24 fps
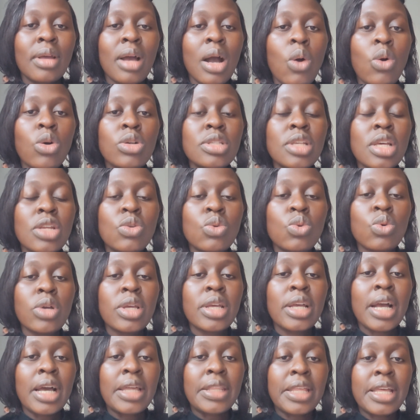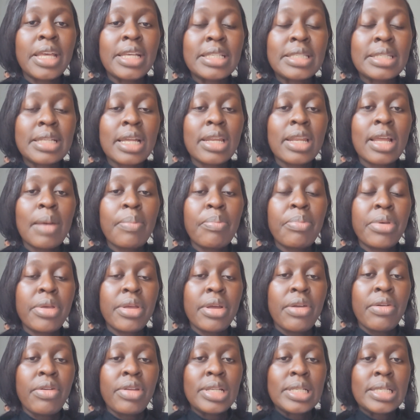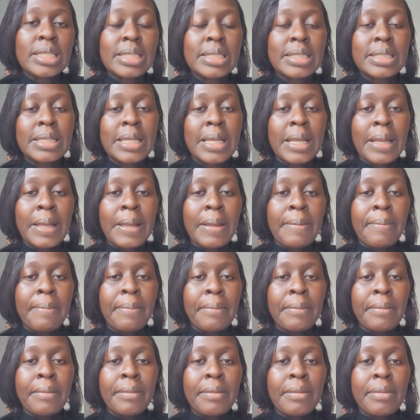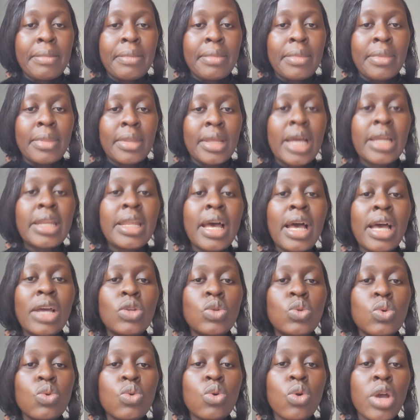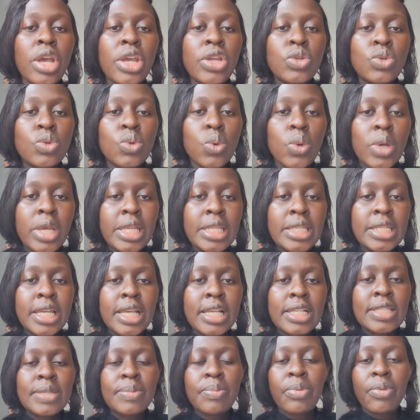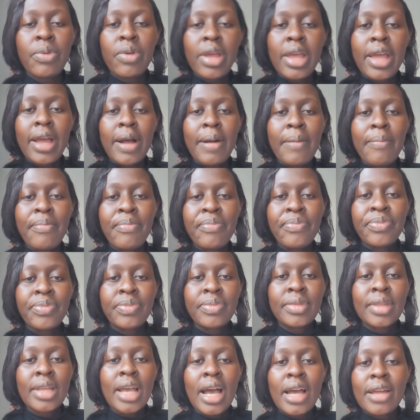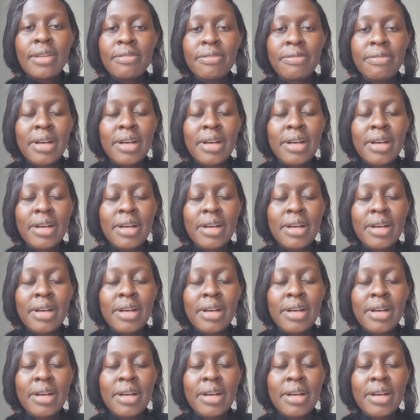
I wasn't looking at the external appearance. And I had to go into intense prayer and